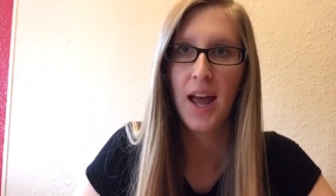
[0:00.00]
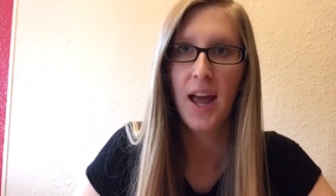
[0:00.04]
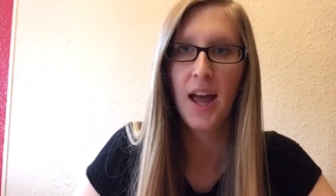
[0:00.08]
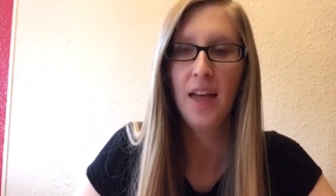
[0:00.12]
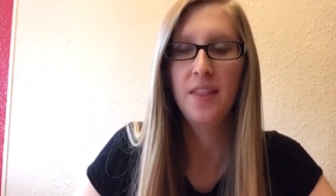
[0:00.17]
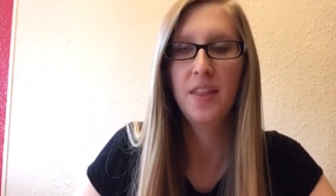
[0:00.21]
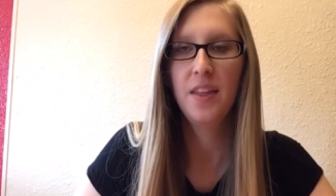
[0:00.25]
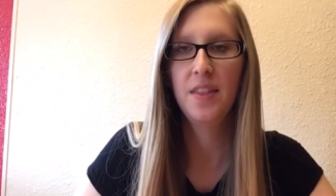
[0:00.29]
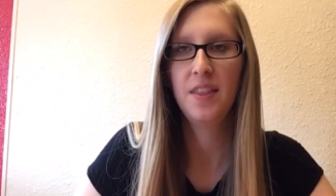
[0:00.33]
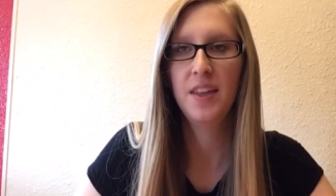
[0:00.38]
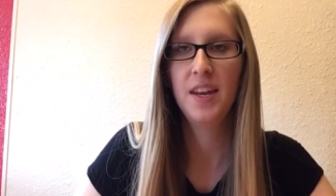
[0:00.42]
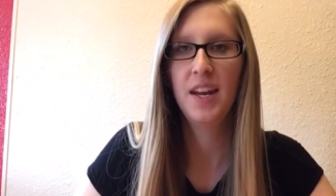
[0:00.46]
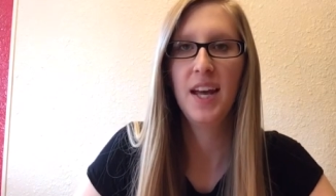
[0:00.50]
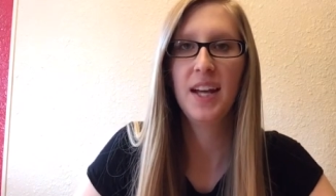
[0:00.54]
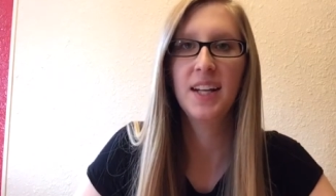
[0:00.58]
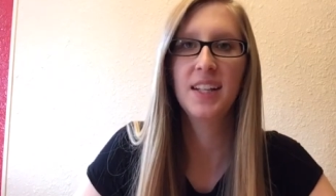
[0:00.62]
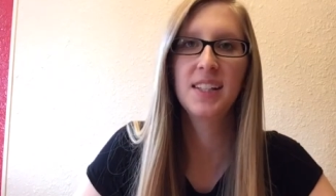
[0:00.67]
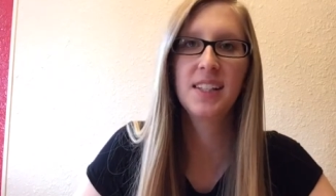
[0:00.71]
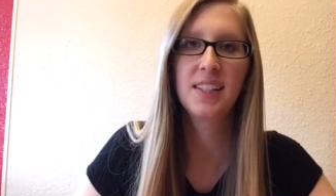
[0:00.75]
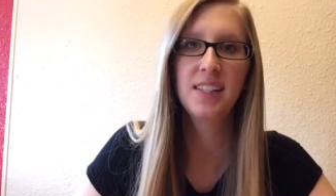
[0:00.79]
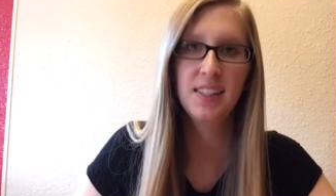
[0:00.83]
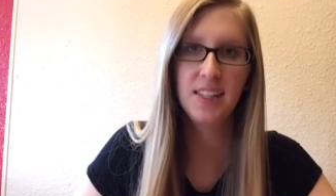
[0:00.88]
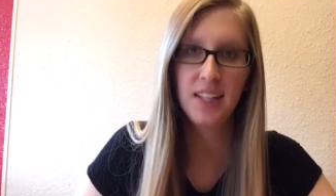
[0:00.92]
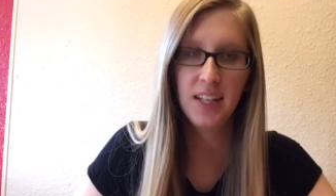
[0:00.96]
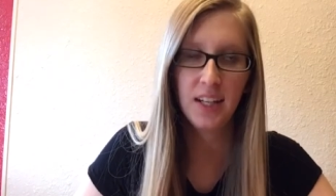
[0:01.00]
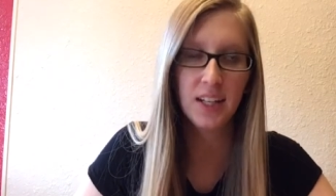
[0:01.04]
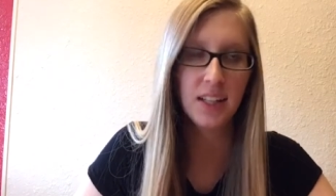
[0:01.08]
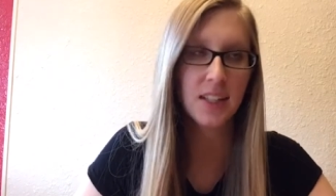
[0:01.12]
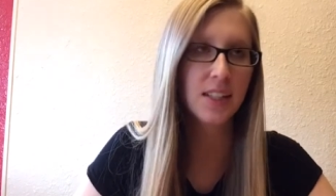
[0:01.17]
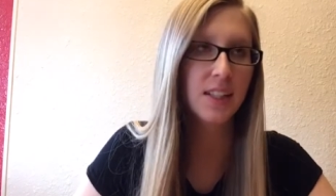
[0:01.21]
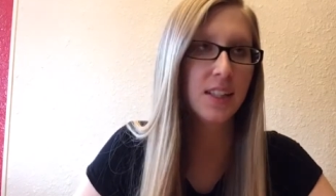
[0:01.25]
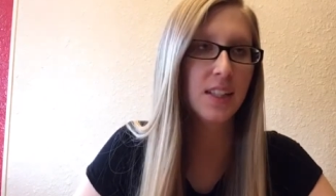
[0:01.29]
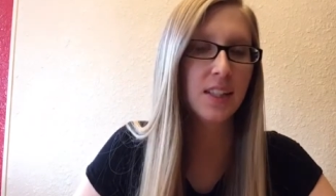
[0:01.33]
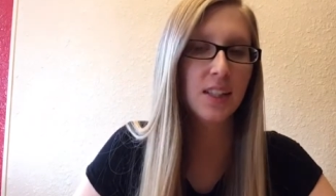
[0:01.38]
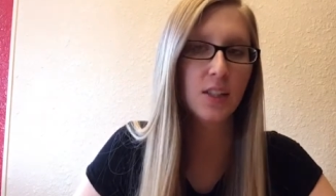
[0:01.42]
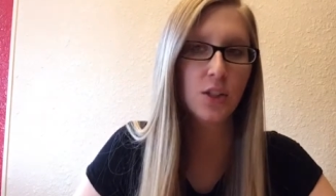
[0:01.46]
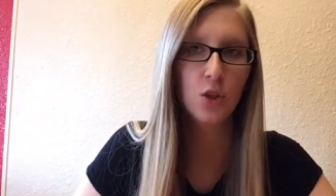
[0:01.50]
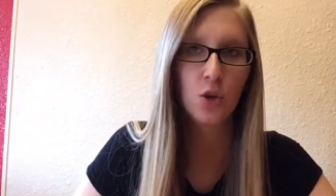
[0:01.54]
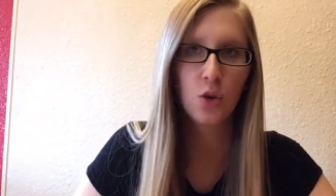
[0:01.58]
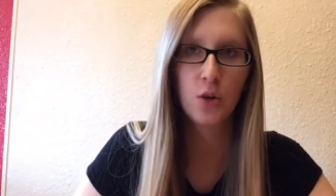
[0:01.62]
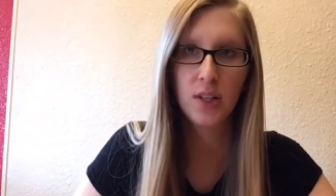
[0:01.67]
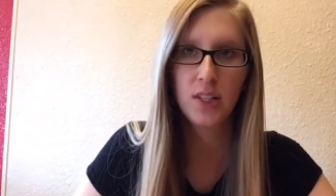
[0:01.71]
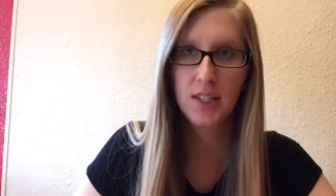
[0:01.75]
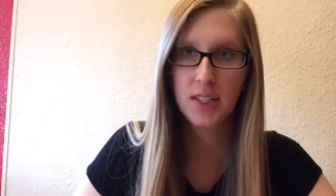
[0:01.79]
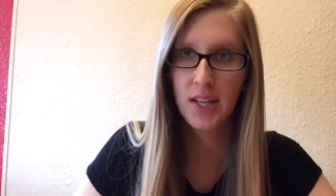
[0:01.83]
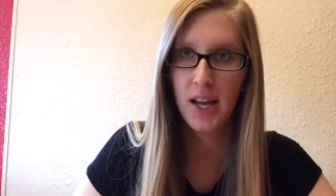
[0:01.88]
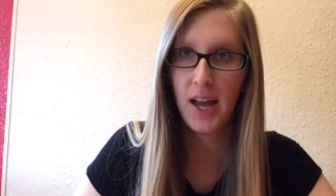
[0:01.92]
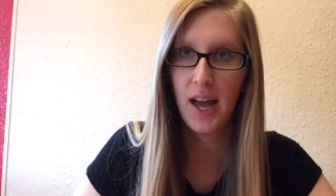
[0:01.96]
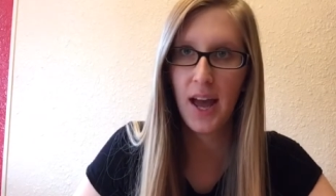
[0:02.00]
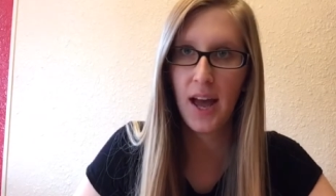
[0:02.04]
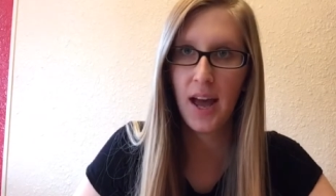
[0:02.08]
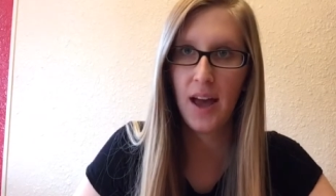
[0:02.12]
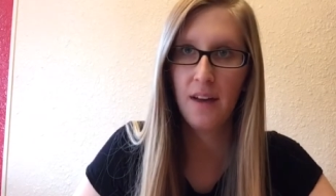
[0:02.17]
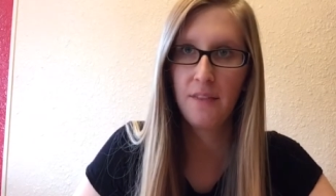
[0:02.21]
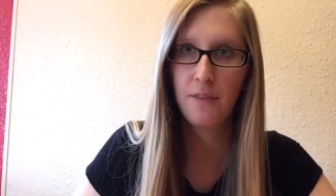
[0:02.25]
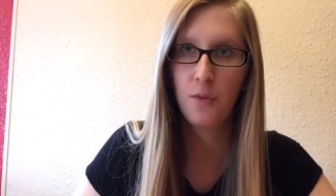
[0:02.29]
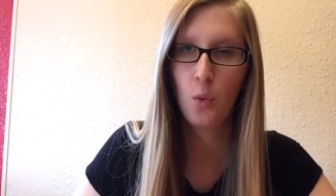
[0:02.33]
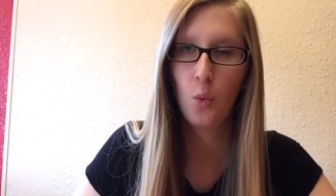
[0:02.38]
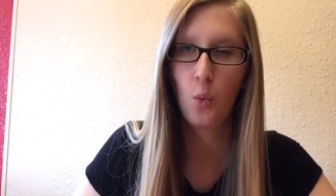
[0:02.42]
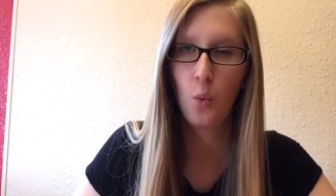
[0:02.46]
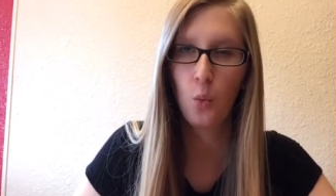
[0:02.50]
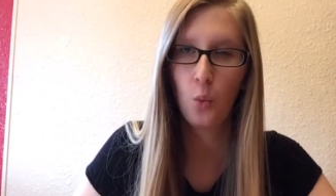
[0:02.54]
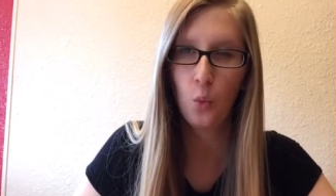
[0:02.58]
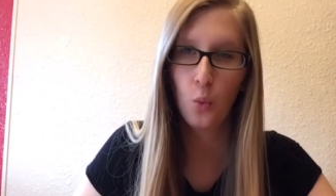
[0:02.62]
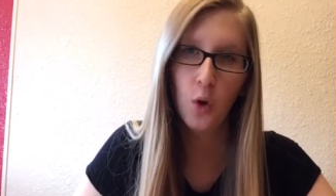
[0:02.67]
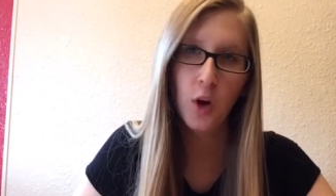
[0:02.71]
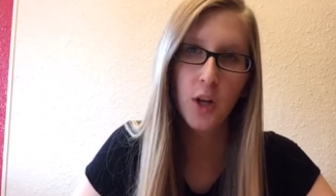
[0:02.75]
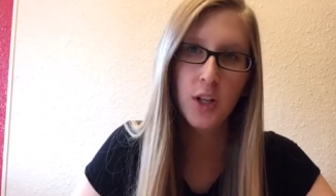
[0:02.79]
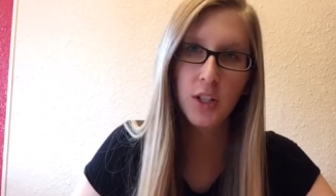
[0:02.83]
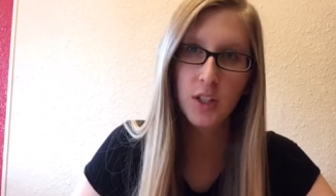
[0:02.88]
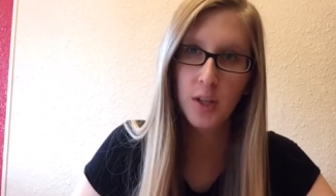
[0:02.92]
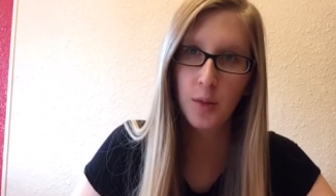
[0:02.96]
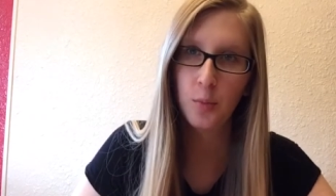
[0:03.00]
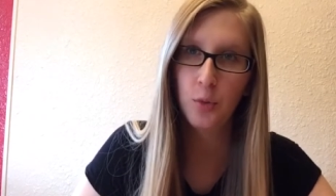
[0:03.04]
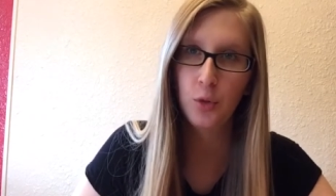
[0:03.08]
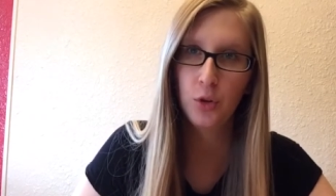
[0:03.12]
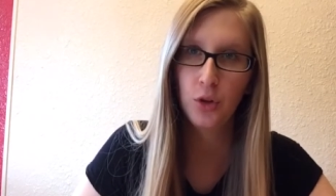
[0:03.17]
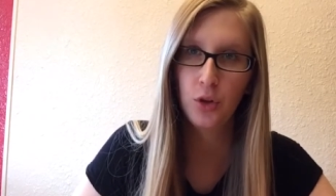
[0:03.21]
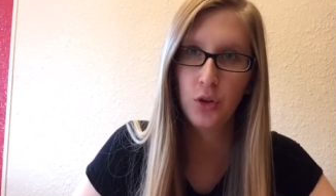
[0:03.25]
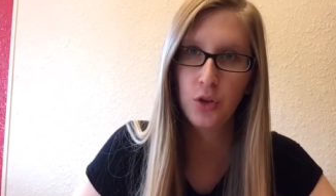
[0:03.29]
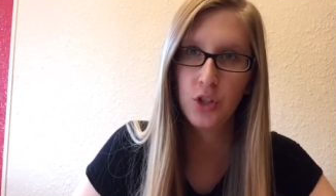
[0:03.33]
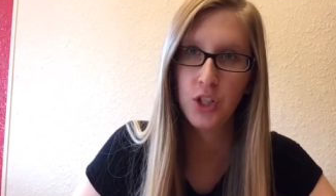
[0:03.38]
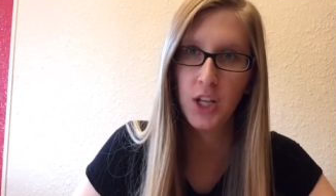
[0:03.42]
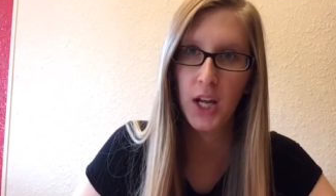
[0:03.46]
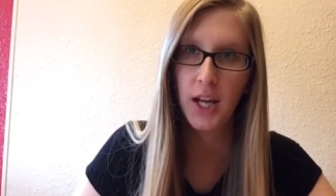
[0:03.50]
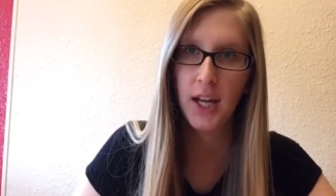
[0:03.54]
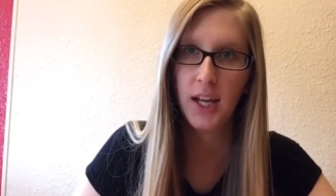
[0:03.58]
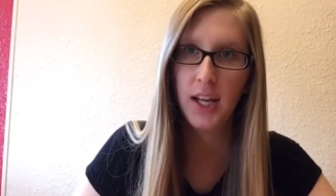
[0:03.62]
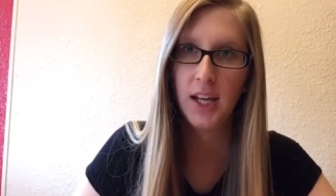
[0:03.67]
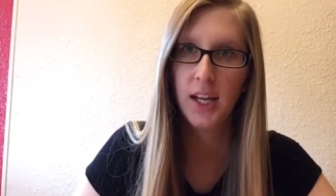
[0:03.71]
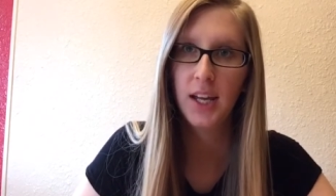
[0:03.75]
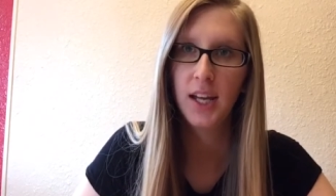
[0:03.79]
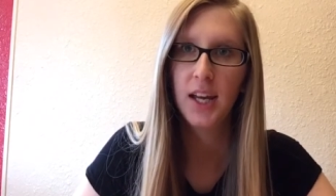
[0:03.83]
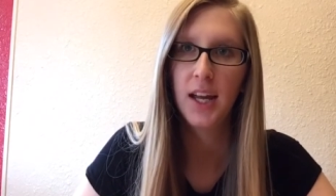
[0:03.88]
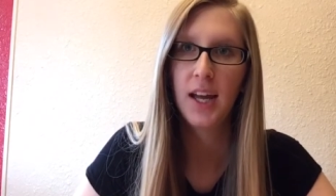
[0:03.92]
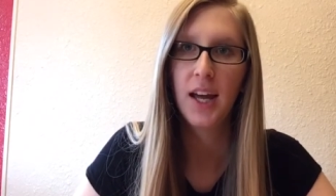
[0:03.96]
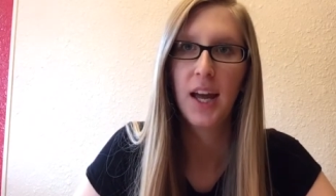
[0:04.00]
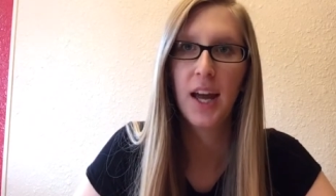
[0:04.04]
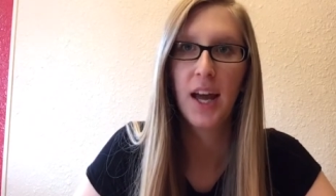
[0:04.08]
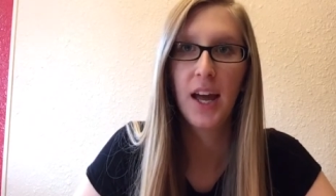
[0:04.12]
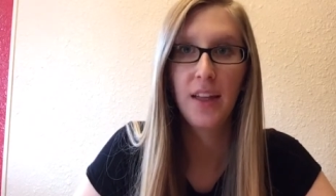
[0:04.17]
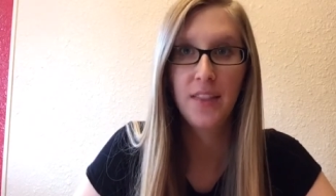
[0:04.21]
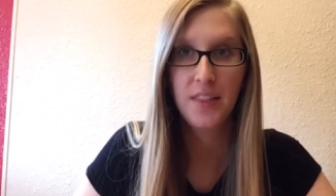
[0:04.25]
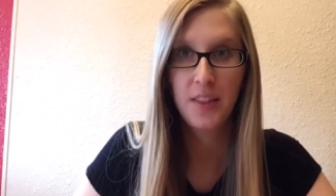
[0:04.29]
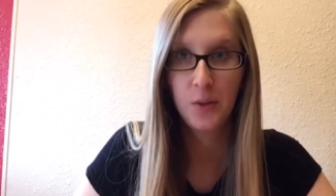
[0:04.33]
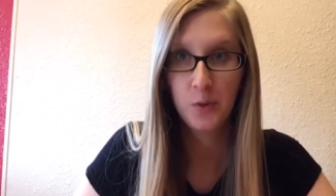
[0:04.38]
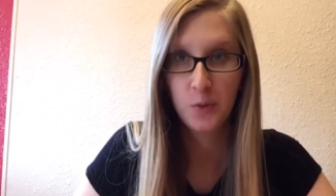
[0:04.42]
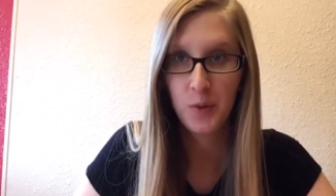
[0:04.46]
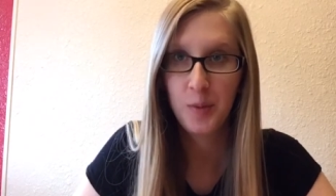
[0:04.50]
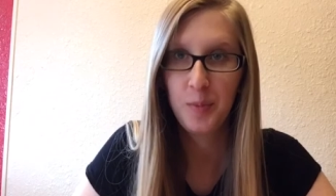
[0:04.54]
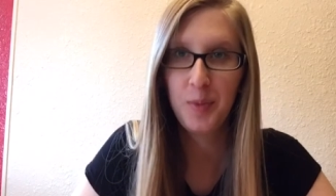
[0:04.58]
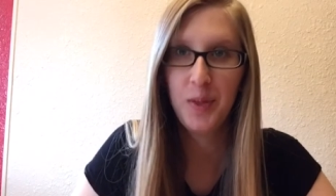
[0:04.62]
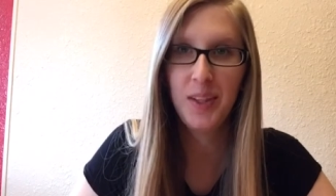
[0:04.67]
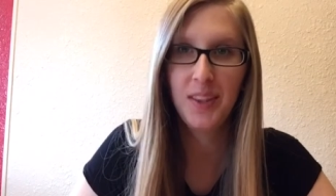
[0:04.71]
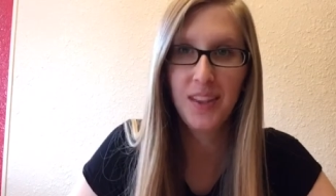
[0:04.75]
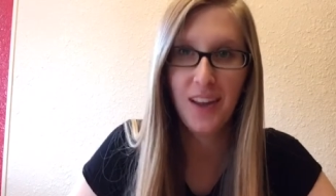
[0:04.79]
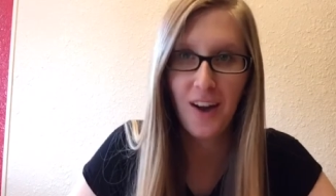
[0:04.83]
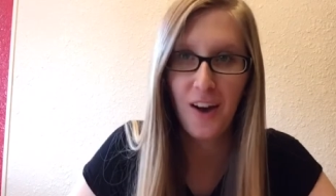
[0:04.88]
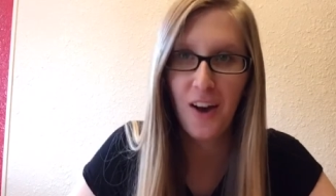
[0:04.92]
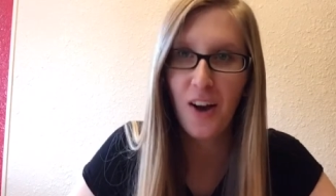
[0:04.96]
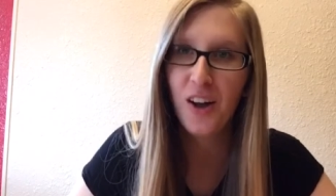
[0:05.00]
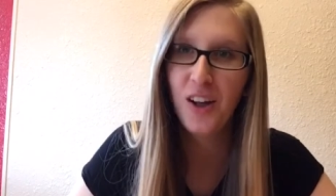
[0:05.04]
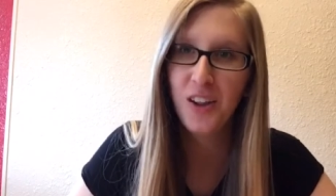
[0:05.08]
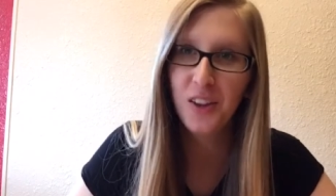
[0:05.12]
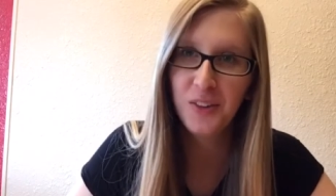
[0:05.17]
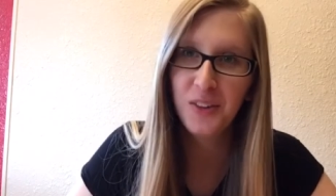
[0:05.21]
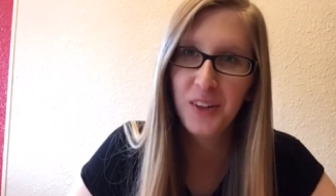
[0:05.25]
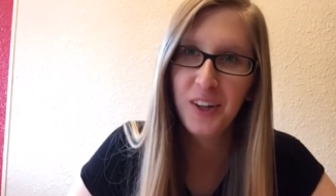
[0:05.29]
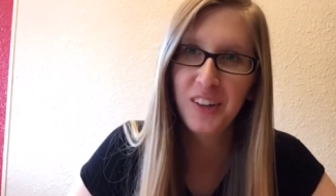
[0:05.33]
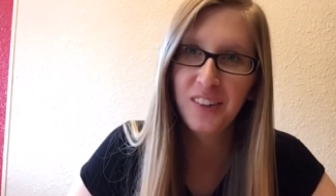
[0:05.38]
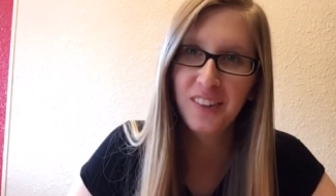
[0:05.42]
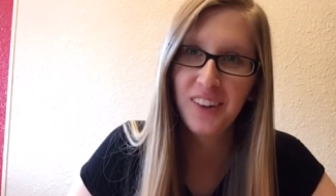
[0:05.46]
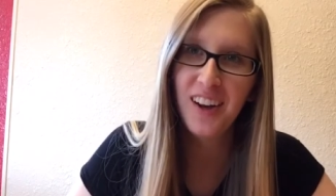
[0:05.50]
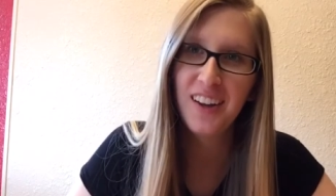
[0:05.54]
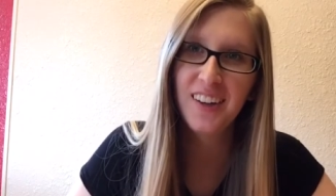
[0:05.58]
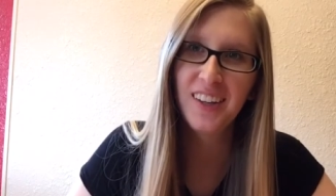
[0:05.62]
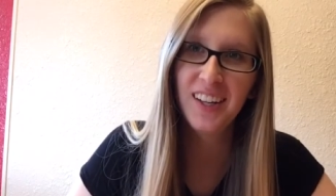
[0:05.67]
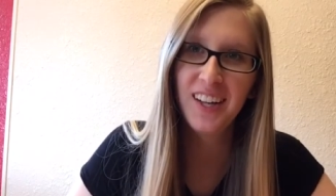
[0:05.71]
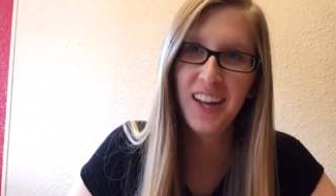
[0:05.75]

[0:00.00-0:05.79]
and then the next six is going to have one double crochet, and then repeat that all the way around